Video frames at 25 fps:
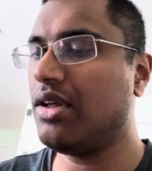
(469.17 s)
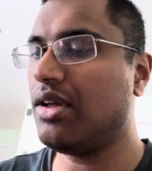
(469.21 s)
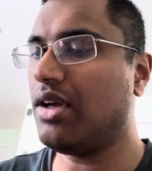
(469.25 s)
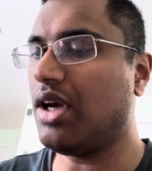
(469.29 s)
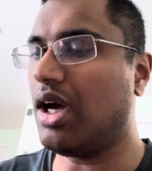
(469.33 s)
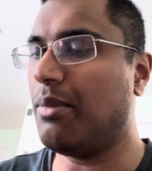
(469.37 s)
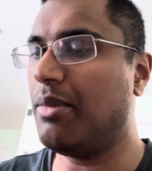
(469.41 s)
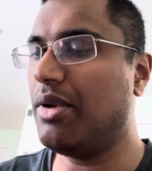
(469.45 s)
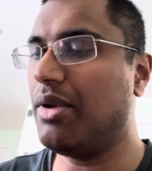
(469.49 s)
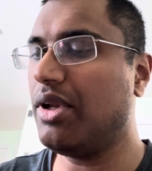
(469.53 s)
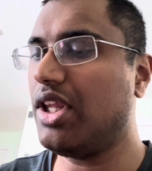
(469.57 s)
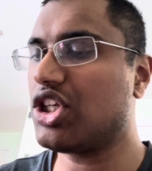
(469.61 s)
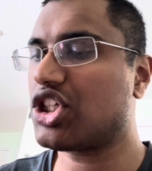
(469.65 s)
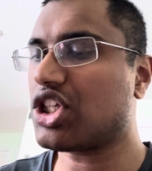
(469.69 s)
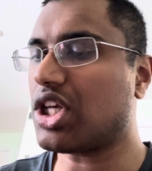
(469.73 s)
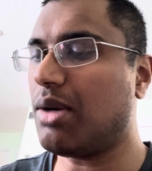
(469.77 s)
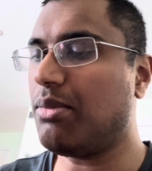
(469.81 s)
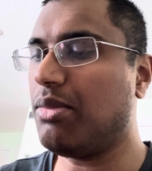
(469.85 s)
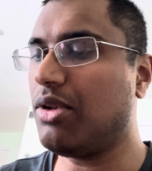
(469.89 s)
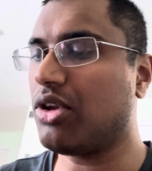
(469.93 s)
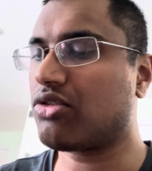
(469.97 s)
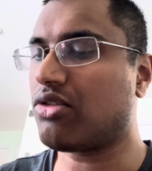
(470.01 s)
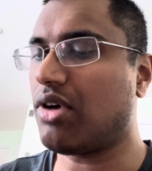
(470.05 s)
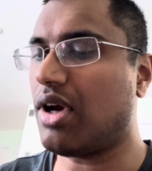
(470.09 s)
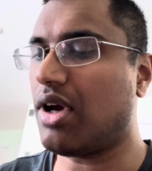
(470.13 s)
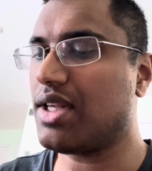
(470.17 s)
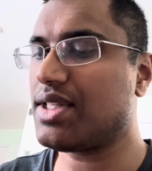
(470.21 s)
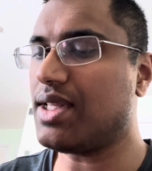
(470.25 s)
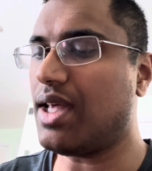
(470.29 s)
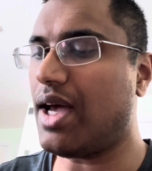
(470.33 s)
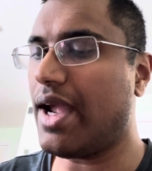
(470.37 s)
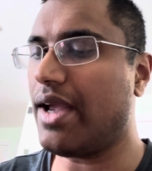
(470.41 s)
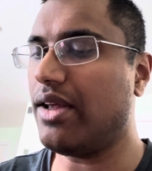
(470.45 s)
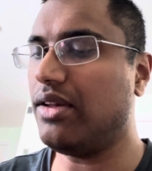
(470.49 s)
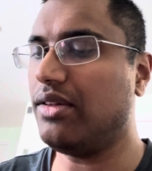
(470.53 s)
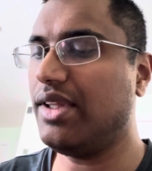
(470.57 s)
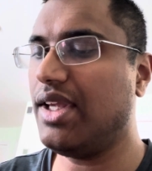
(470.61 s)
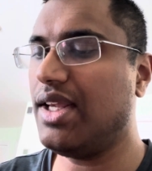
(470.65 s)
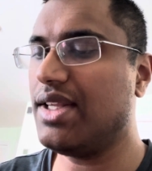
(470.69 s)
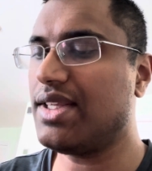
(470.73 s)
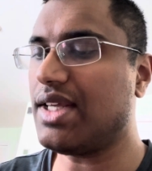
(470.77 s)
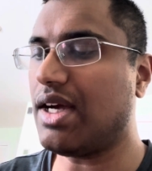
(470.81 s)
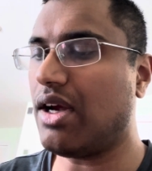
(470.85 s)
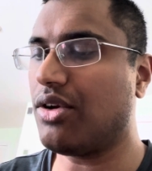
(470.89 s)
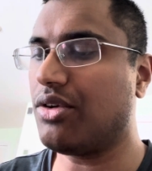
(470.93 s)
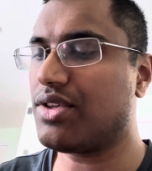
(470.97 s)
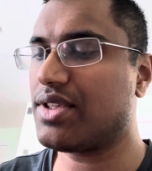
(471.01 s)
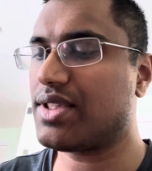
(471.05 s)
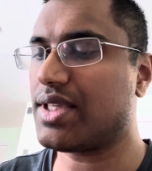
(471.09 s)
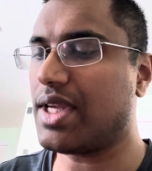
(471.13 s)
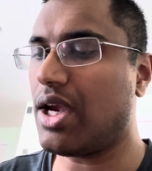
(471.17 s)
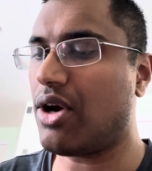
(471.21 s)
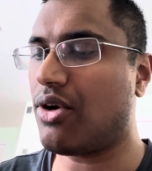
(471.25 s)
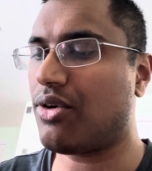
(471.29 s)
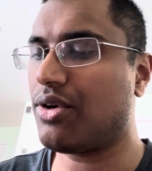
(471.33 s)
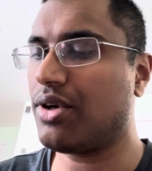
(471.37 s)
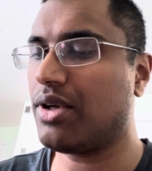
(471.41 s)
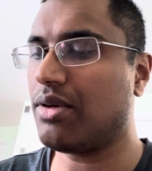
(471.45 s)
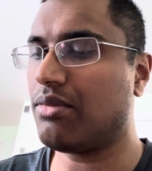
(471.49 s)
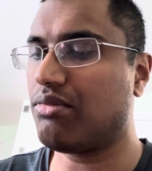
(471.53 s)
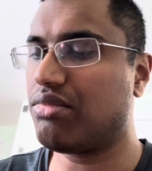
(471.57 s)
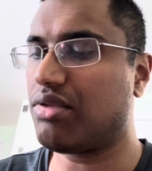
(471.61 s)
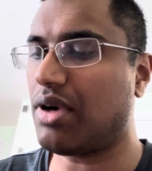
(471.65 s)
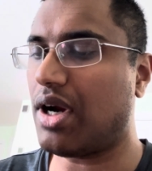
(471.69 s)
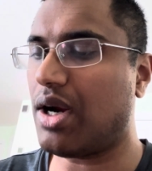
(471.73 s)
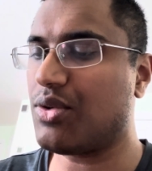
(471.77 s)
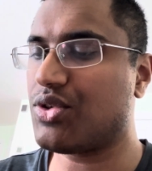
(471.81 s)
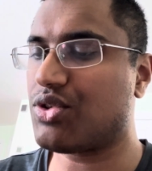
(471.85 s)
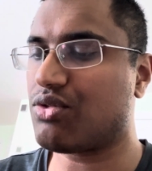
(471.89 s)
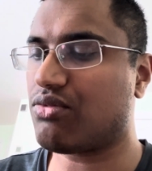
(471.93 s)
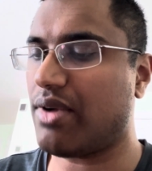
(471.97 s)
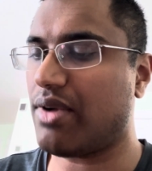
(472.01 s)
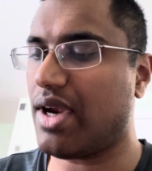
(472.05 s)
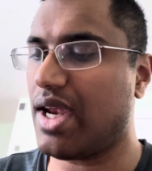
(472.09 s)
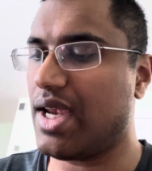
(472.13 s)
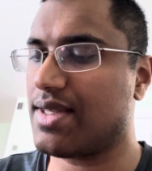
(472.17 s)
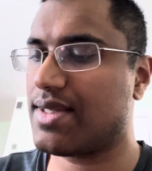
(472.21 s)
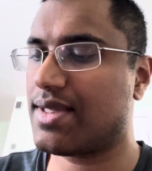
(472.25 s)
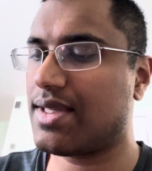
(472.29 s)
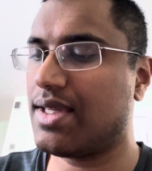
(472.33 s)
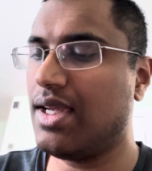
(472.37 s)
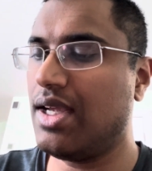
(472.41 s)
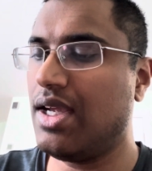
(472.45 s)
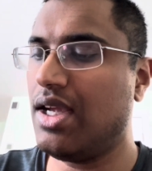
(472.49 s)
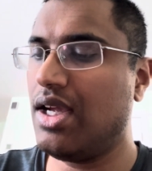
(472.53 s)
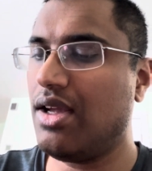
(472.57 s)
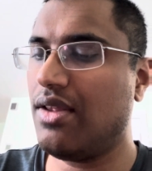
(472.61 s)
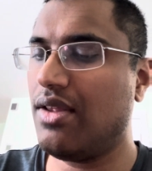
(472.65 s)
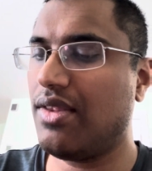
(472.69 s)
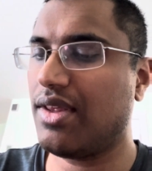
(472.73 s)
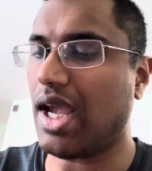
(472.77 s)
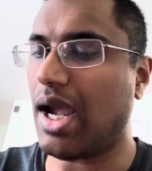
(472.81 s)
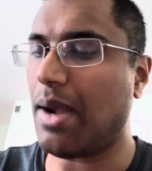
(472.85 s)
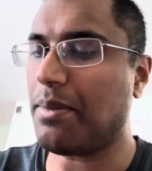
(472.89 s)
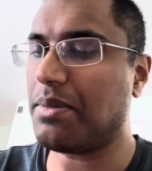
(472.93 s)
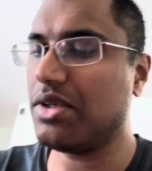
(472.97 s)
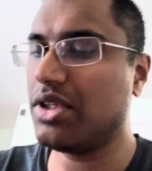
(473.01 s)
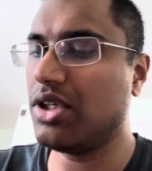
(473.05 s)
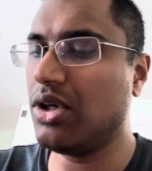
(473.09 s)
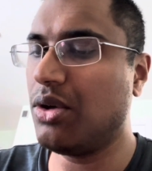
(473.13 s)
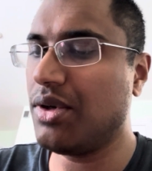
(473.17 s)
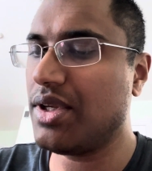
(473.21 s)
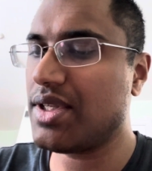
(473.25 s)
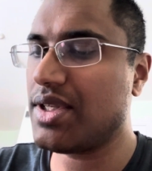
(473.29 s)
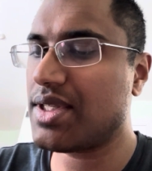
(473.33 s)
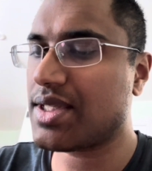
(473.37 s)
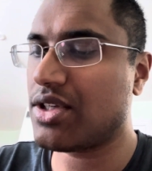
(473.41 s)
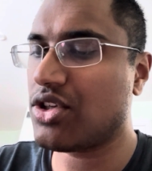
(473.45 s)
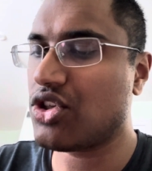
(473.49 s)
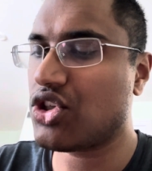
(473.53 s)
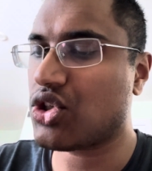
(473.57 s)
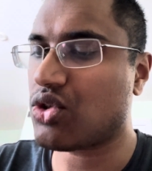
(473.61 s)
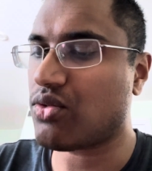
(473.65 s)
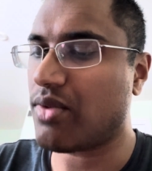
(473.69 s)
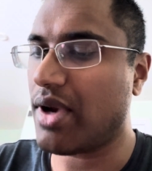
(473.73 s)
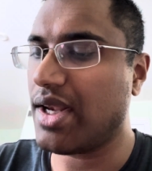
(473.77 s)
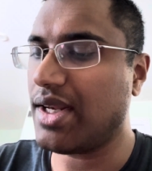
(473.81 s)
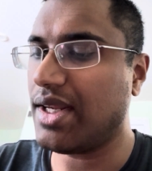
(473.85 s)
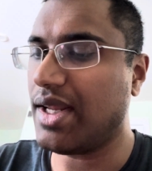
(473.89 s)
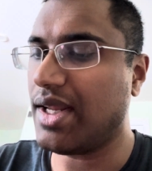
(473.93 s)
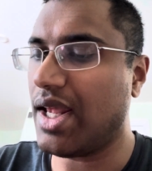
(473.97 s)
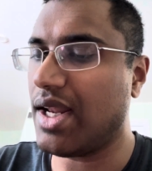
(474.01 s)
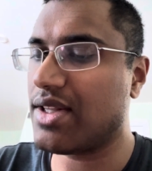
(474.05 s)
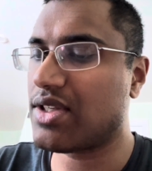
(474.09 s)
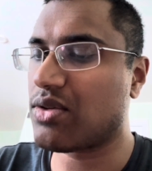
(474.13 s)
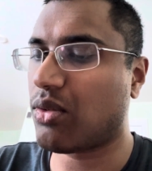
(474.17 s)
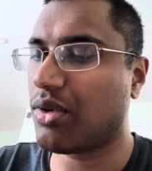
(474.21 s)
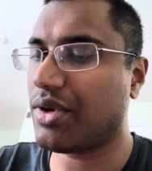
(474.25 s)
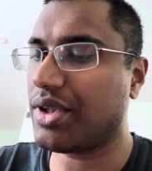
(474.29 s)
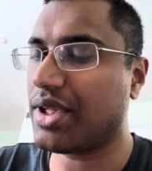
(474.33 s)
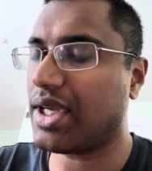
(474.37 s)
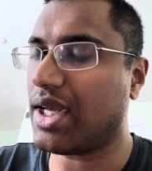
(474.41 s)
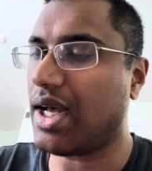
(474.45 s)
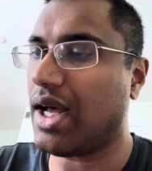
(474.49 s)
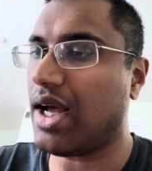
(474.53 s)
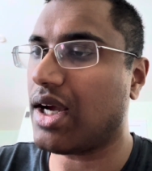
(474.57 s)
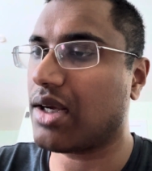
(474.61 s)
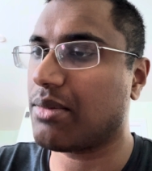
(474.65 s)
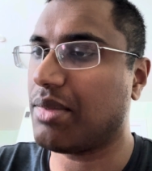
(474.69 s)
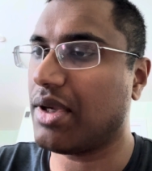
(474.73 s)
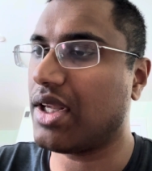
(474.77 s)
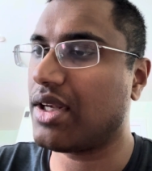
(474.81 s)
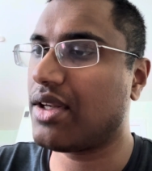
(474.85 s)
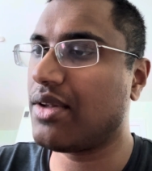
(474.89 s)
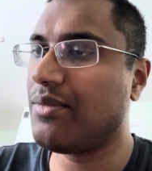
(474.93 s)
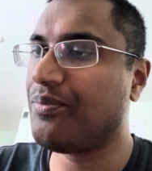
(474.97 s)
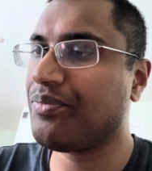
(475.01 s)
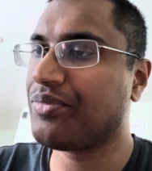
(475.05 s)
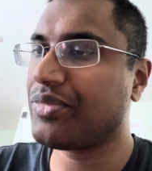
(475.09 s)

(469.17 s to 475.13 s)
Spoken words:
leaned down and stared, brows raised. The captain noticed, straightened, and headed toward the cockpit.